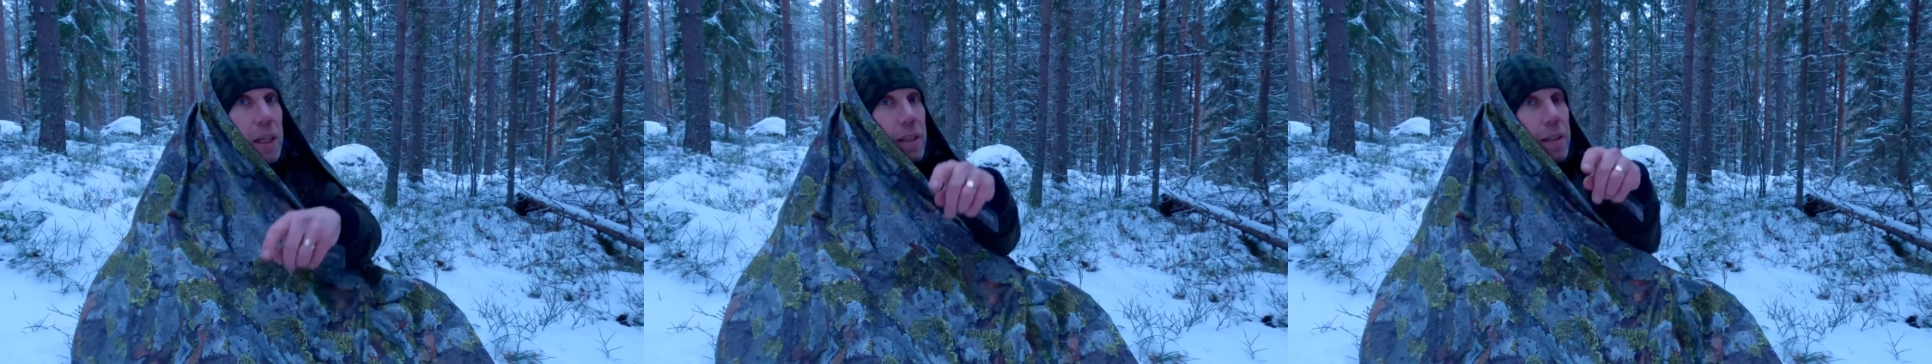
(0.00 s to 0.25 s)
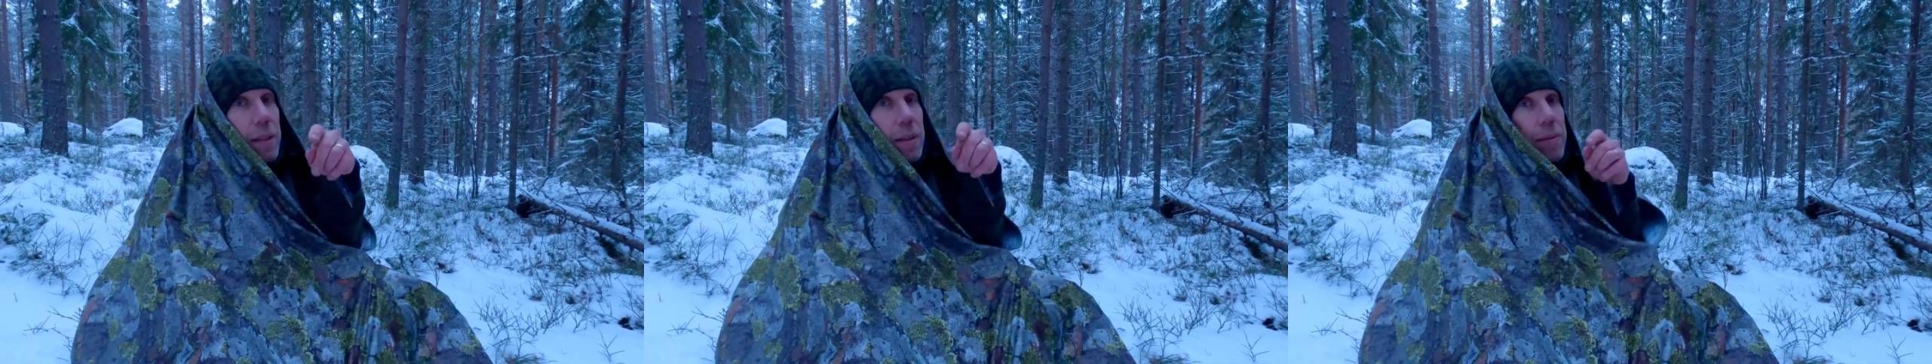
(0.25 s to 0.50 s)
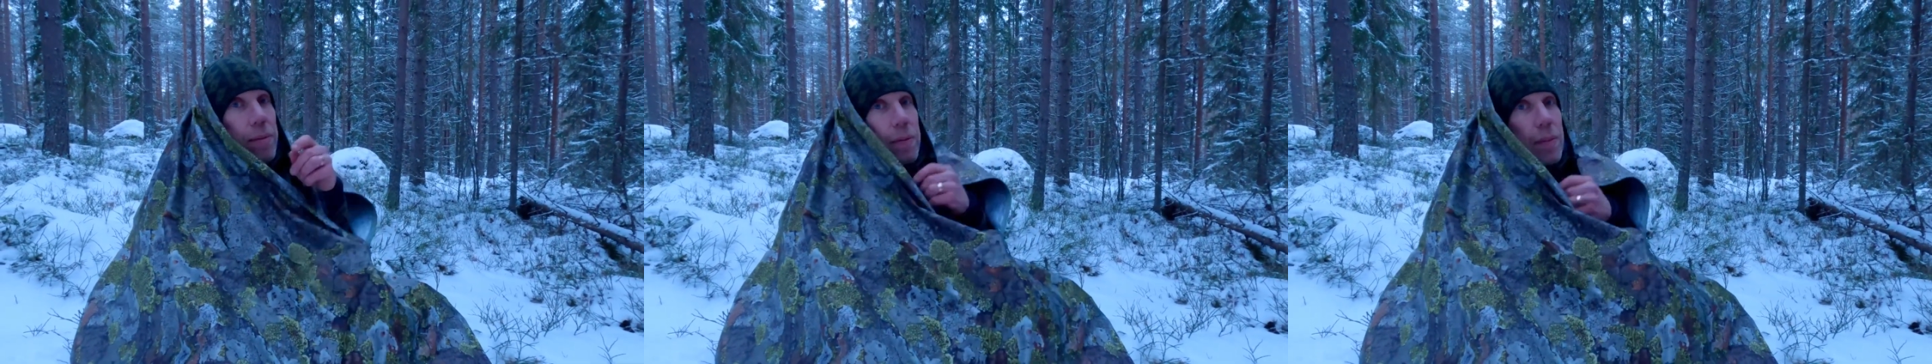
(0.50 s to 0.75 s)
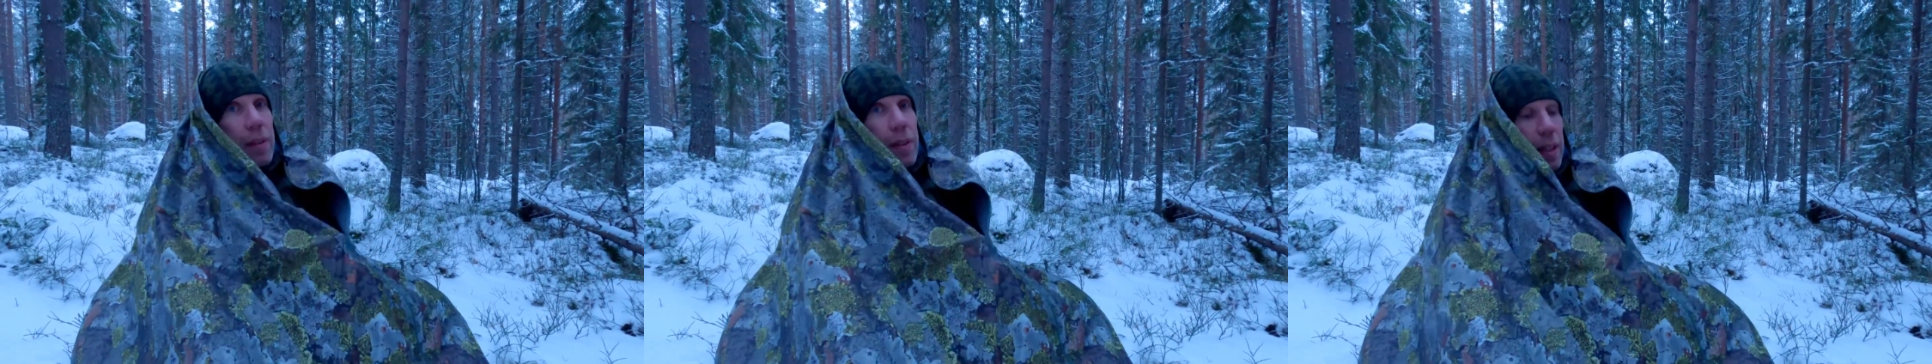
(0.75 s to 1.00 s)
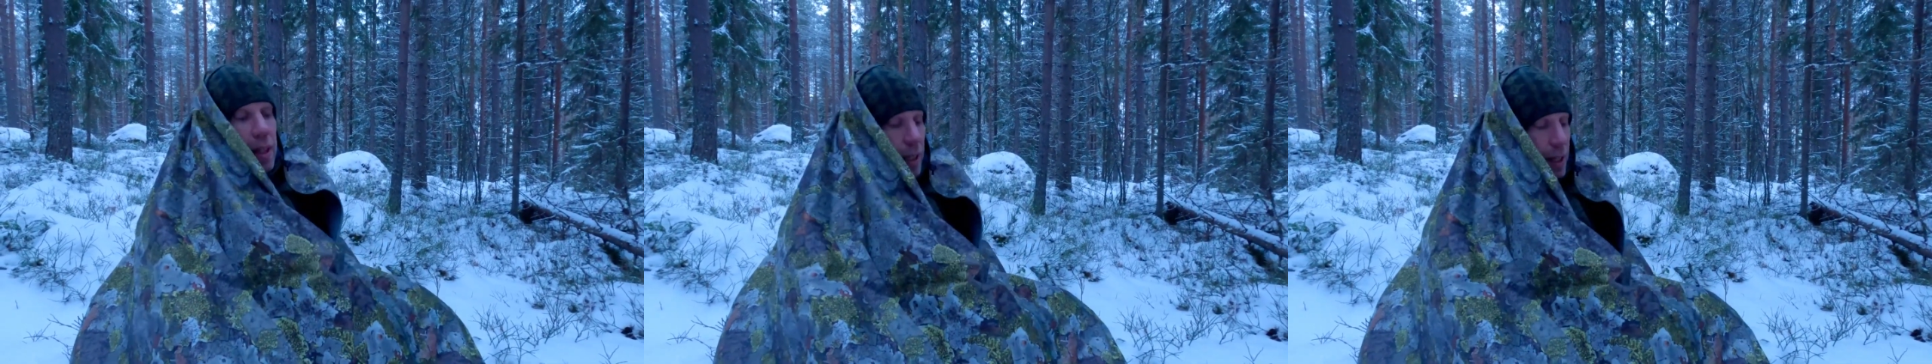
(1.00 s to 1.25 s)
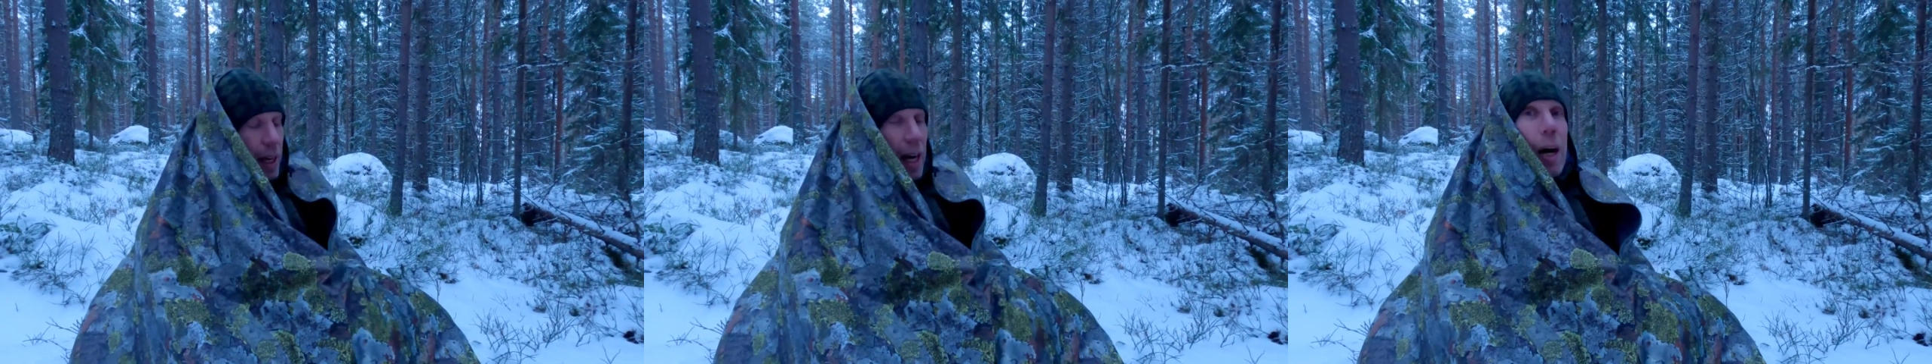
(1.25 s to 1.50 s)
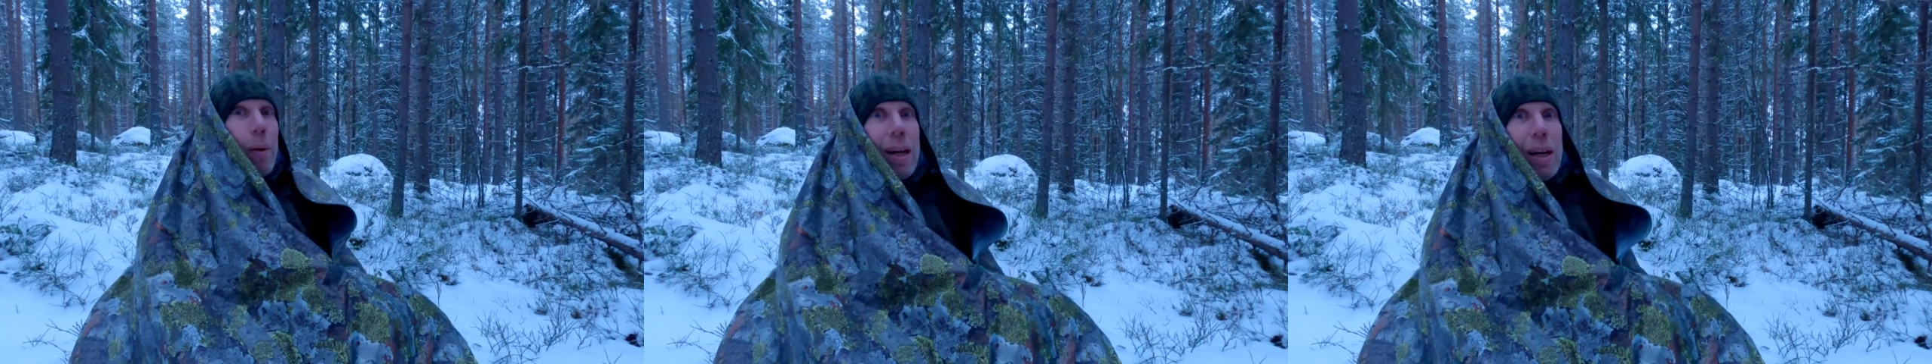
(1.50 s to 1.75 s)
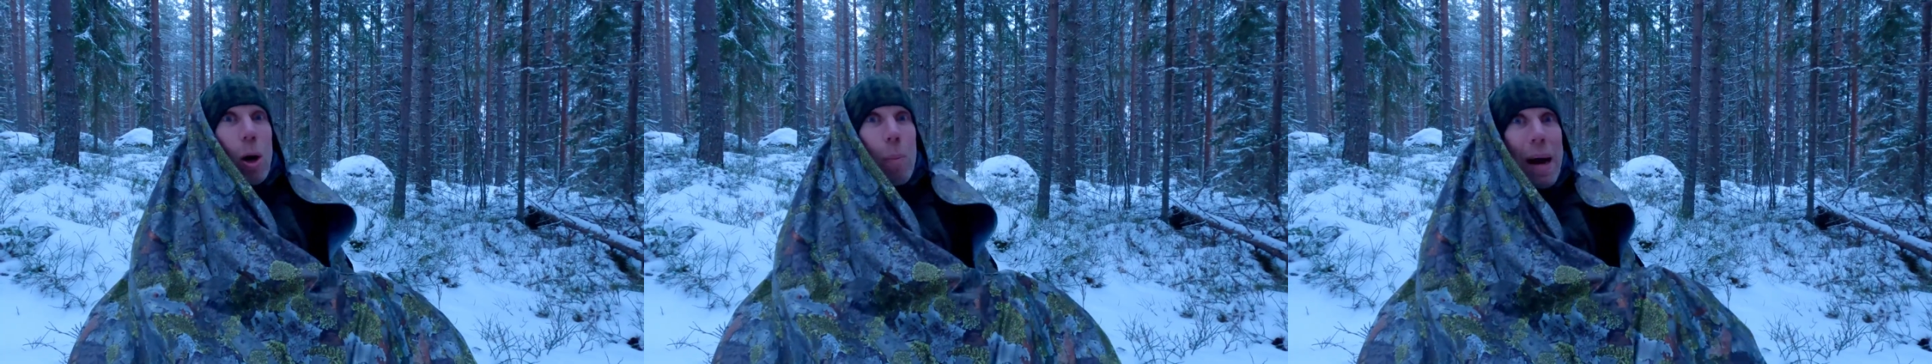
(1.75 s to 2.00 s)
it. I
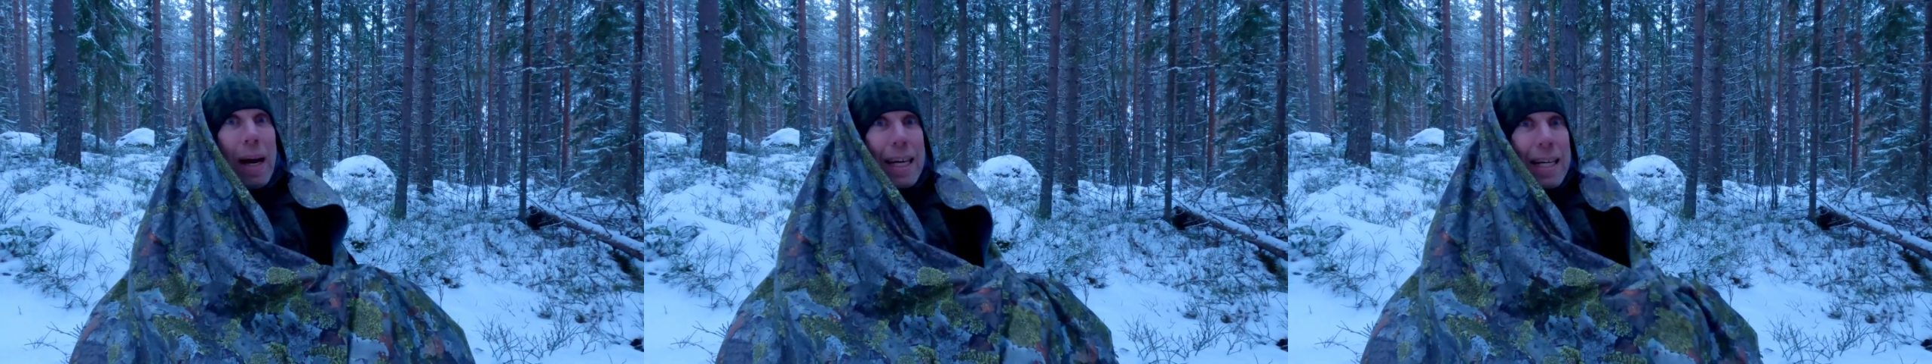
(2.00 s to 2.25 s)
will go back